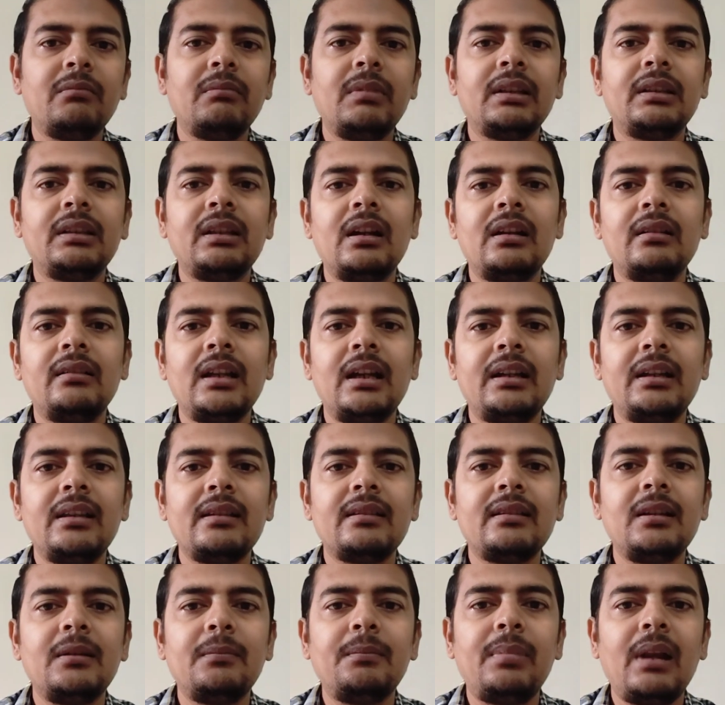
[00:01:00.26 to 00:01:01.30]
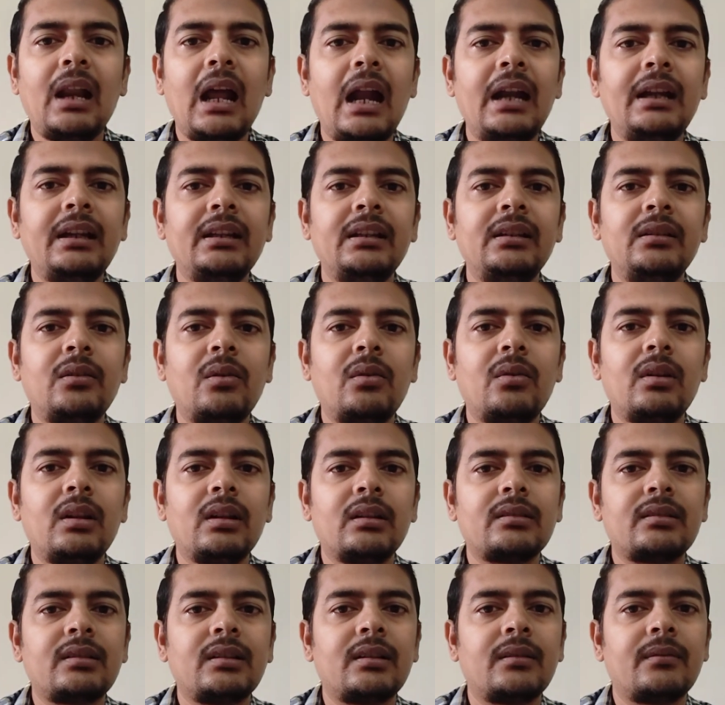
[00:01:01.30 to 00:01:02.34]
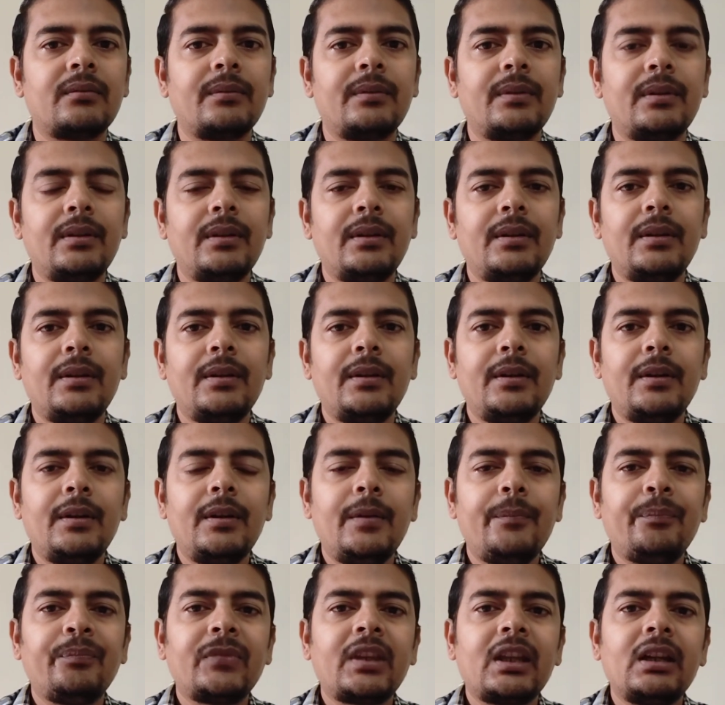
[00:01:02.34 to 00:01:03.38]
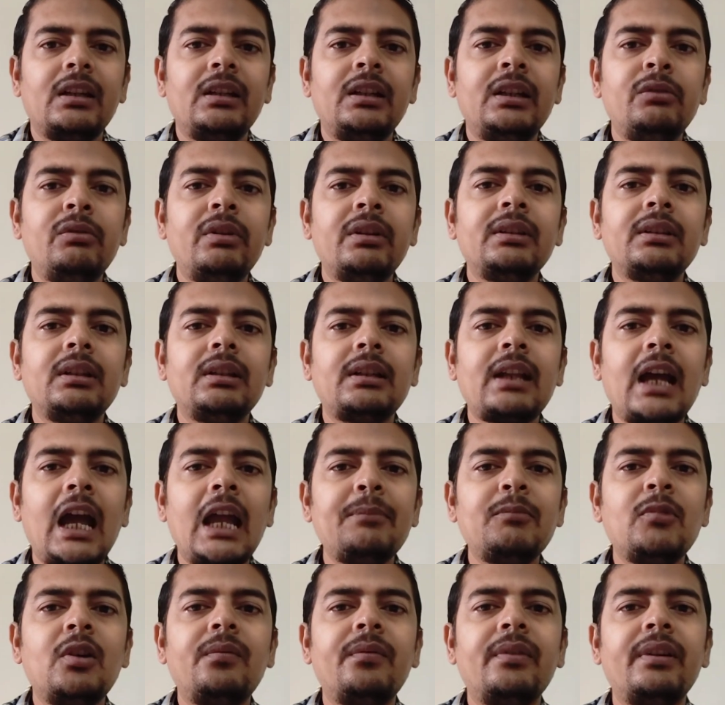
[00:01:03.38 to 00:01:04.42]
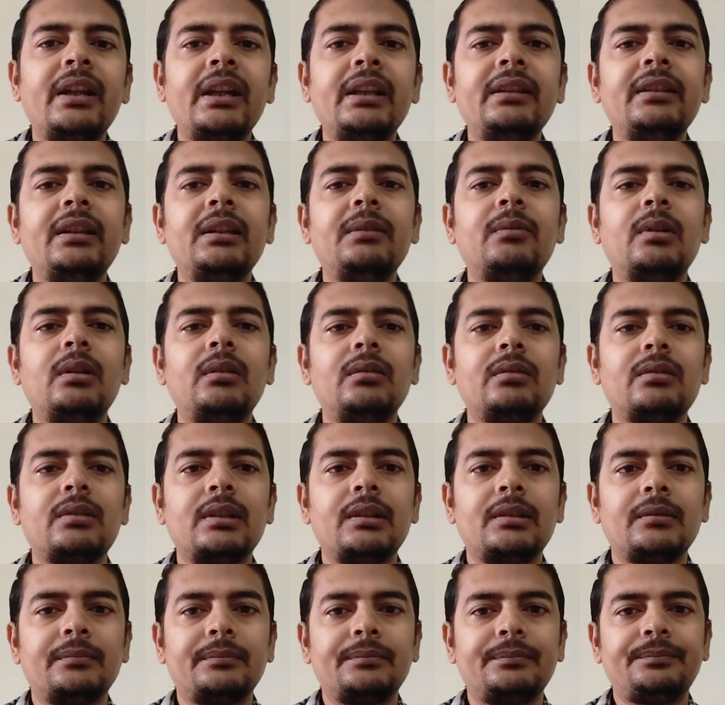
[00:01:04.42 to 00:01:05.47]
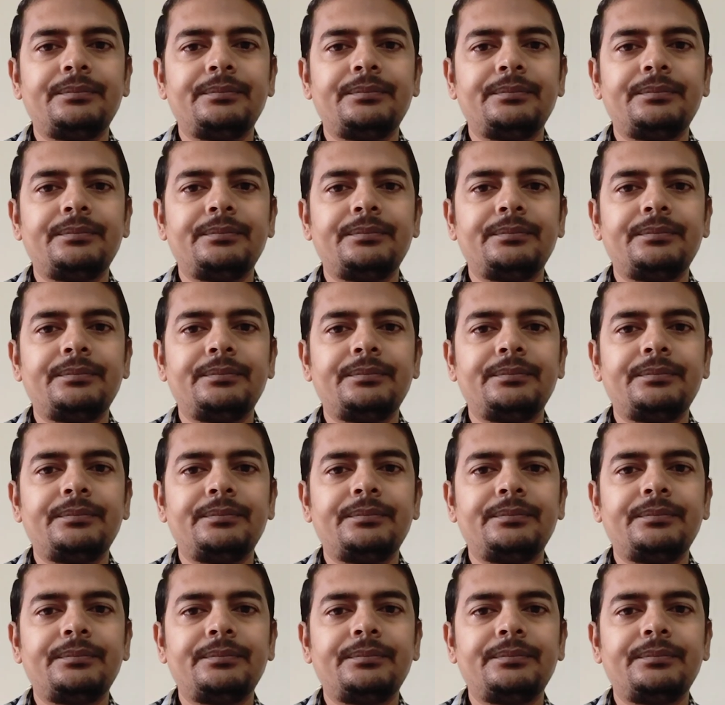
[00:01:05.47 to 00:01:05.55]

method, that is the plant introduction. During the time of Green Revolution,